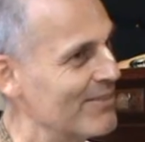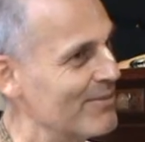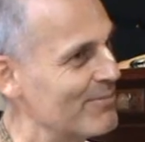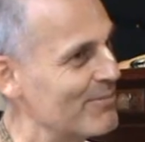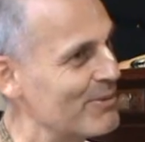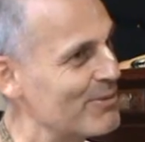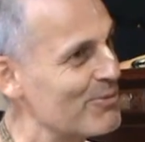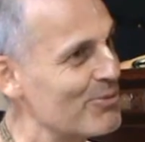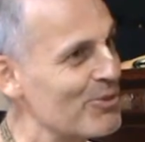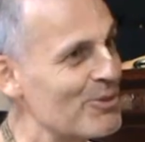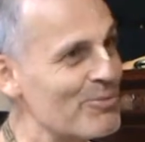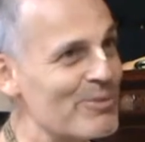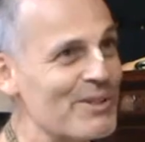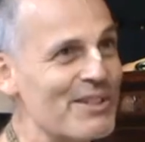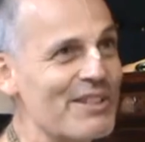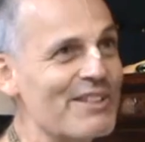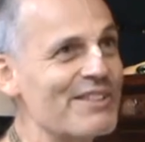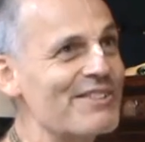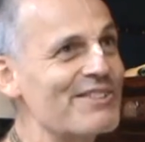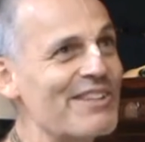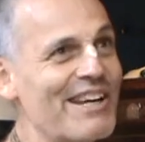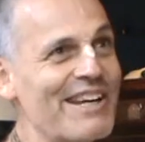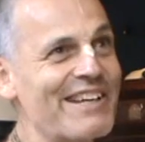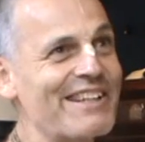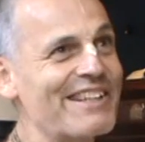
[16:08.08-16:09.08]
But Rukmi didn't
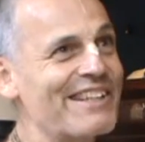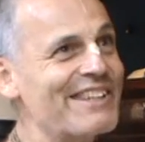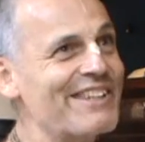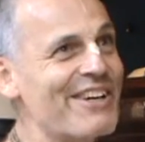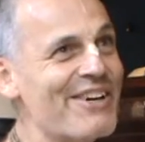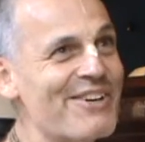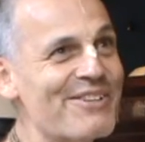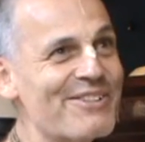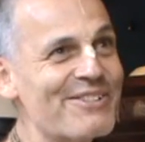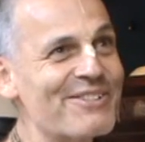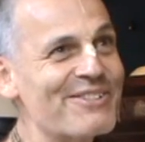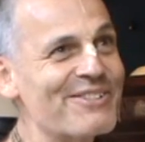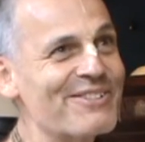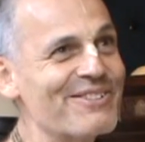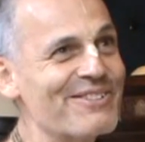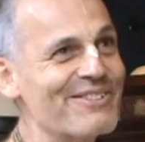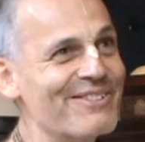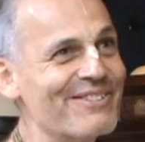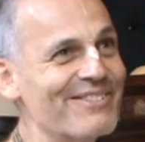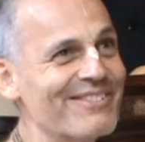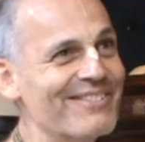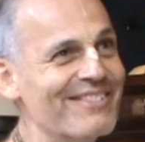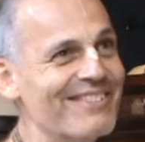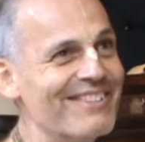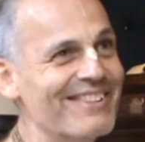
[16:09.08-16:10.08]
take any notice.
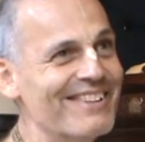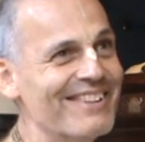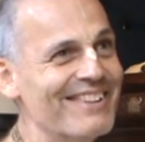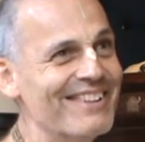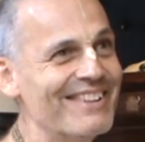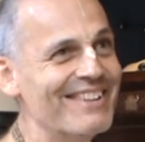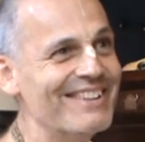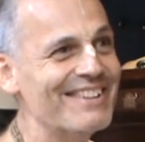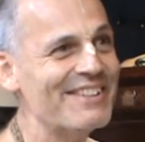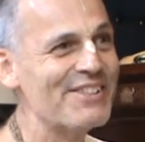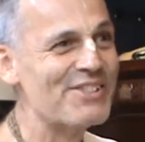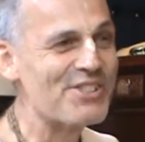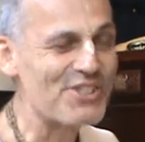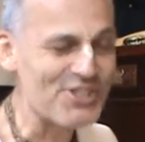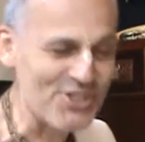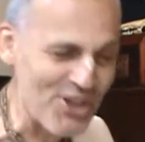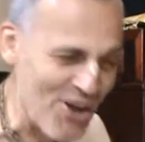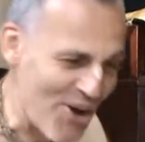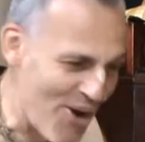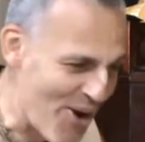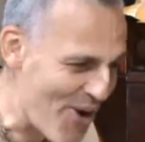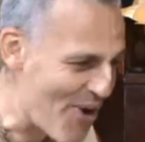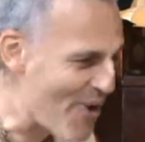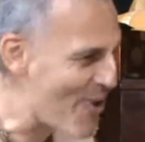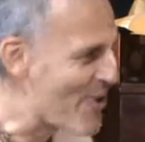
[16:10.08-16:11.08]

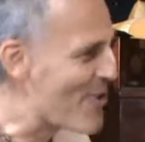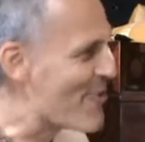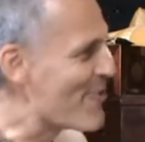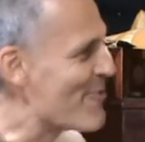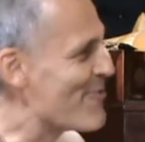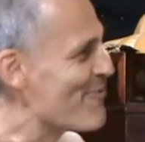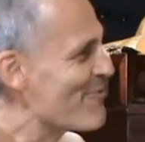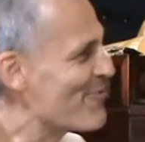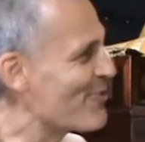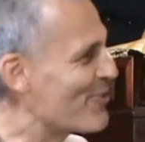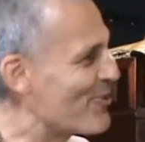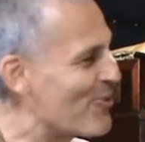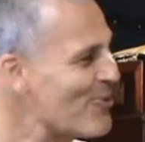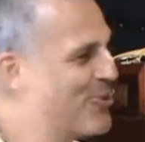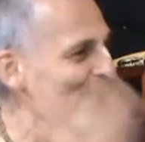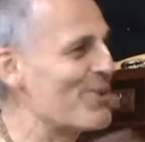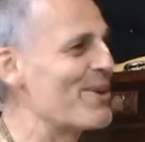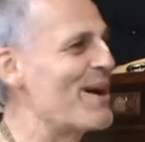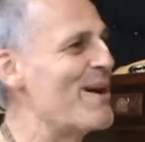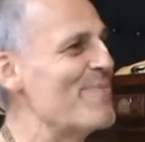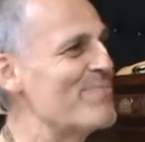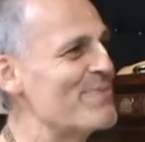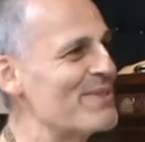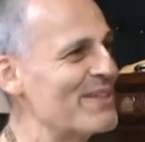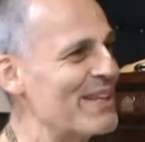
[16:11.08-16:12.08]
So caught
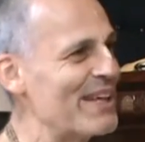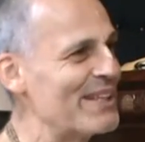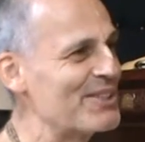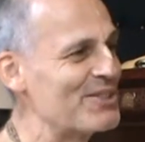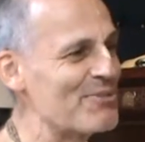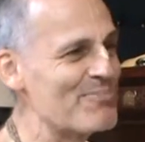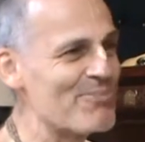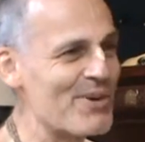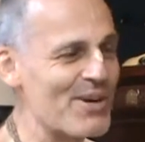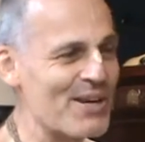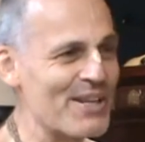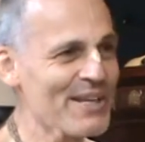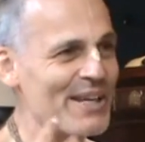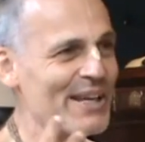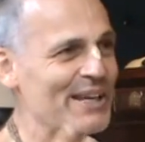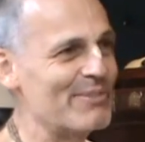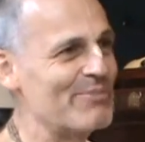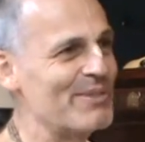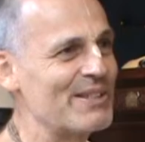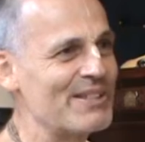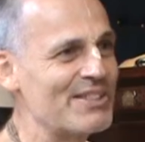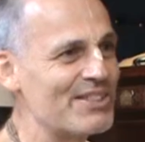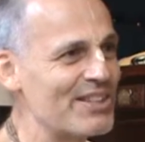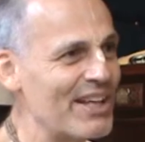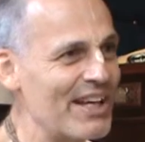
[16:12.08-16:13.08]
up in that demoniac
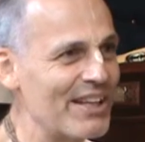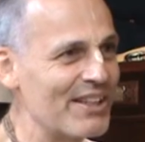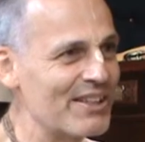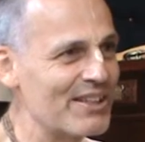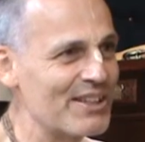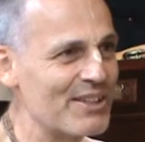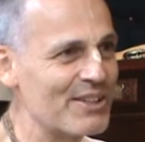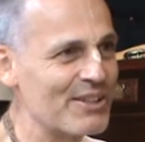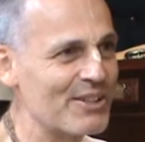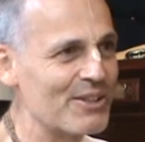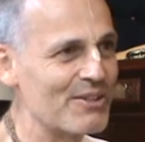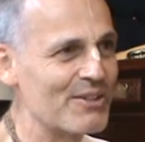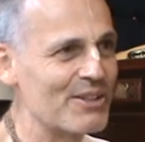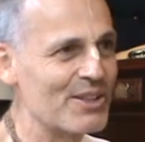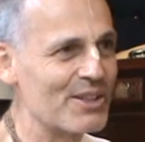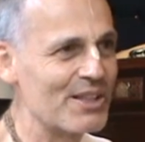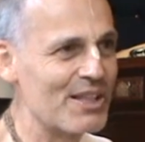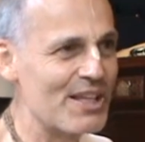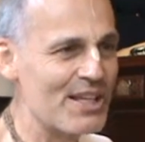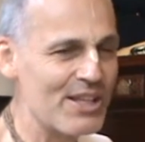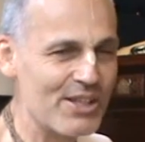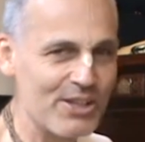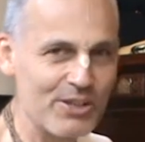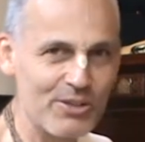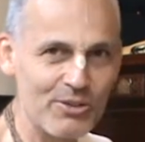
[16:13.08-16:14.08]
mentality that
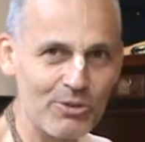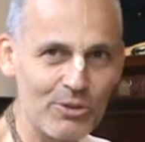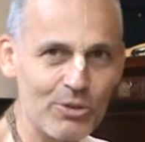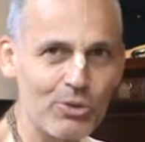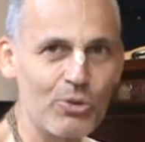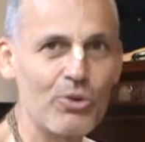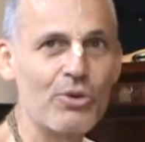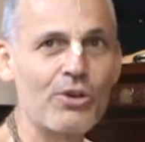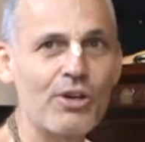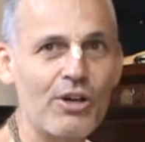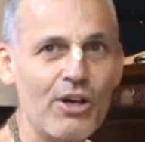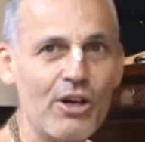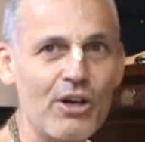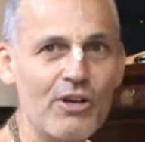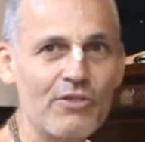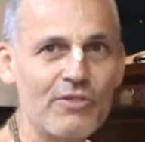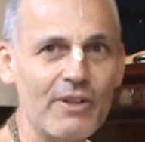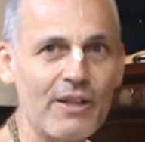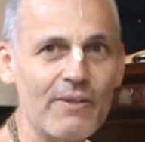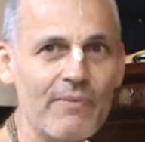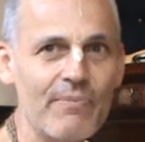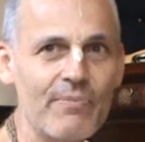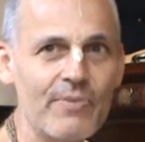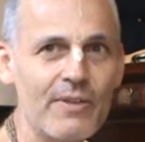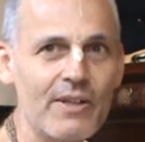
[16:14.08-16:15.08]
he could lord it
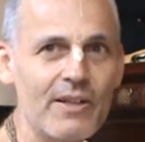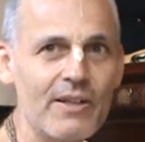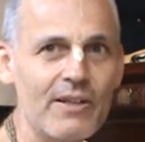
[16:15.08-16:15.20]
over.